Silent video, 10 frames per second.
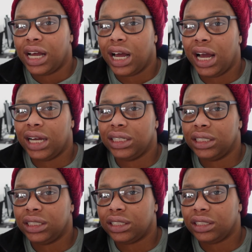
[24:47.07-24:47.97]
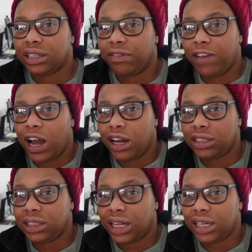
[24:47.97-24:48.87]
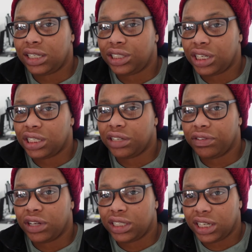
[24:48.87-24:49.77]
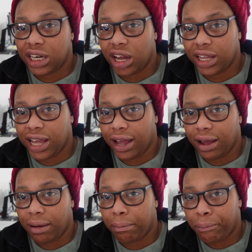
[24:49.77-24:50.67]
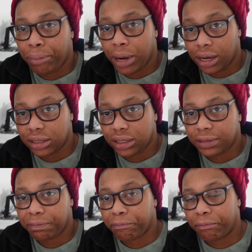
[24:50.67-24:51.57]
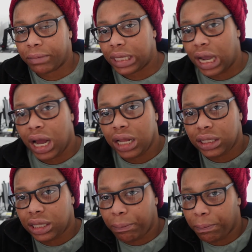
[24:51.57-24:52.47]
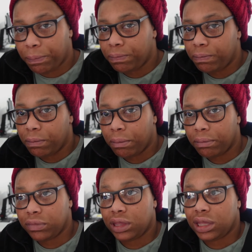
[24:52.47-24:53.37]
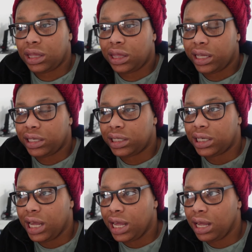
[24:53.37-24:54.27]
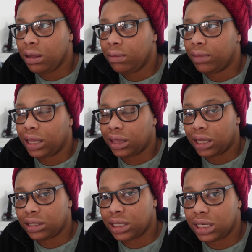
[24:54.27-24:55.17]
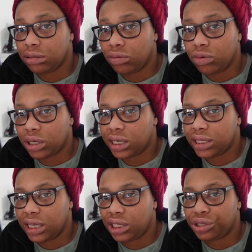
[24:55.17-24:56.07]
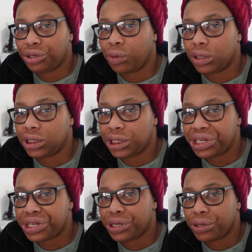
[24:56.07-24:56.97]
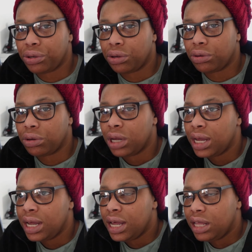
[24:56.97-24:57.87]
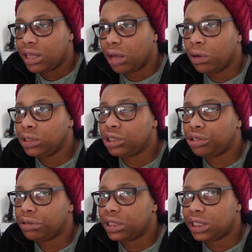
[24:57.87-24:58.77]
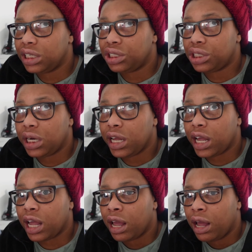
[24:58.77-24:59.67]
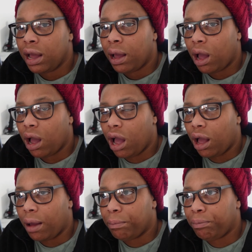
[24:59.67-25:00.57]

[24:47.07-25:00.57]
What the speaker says: And the final stage interview I did not get, but the, the team at this organization wanted to they wanted to essentially uh,